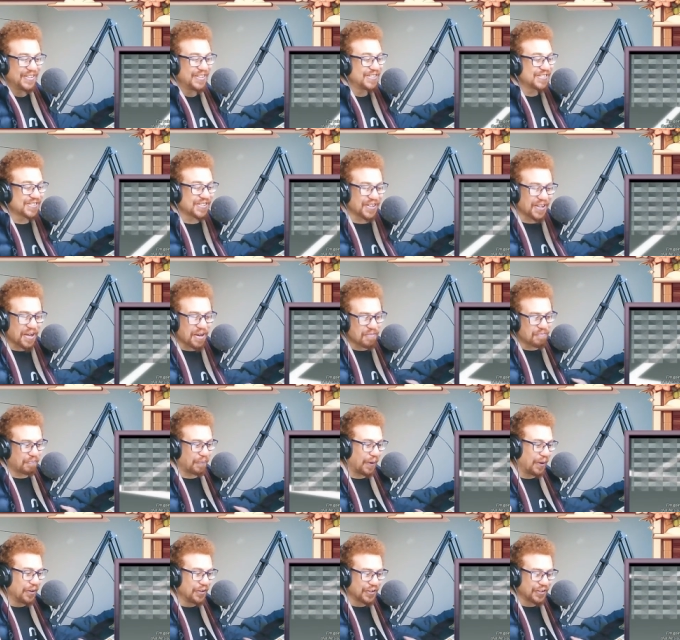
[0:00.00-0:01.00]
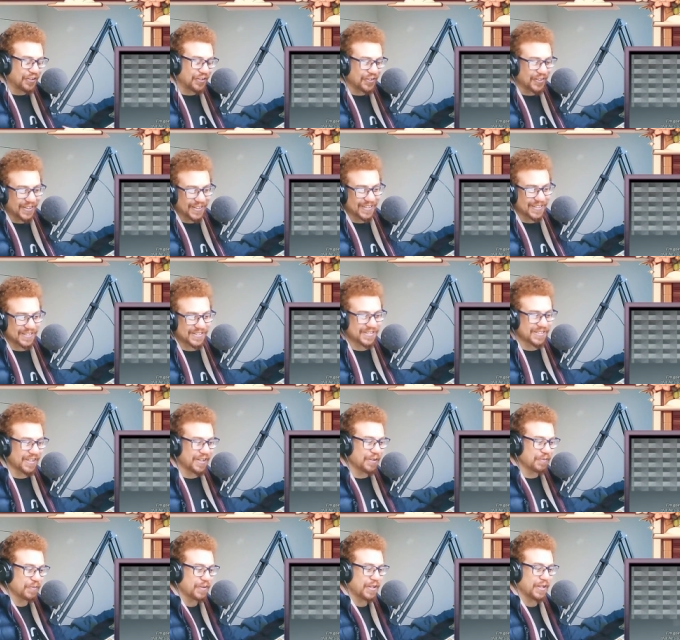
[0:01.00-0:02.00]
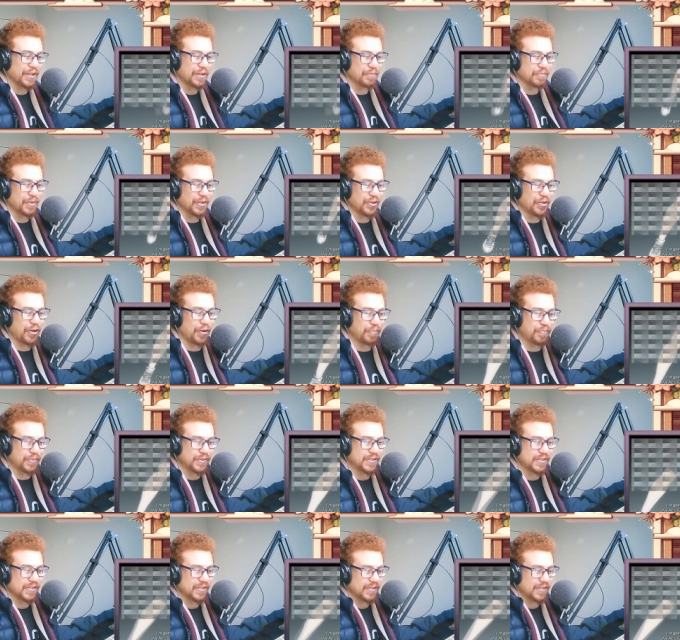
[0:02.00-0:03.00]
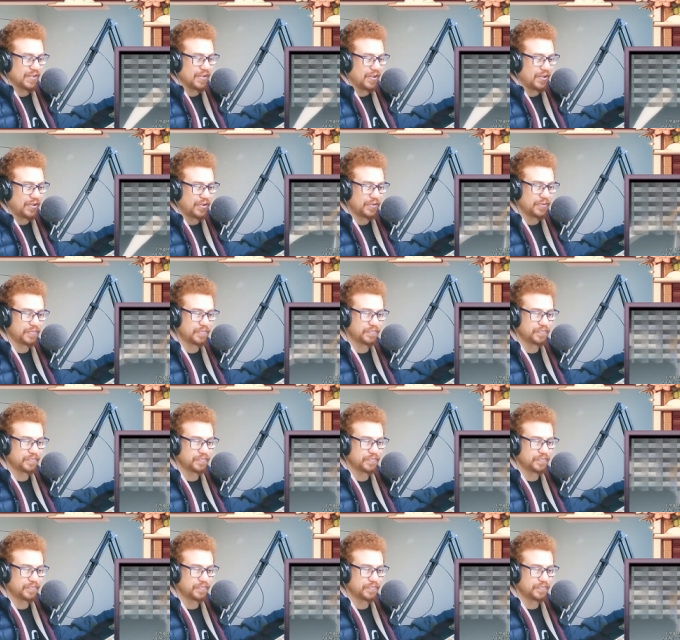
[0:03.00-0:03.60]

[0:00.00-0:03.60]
So they're both doing the same thing but opposite now.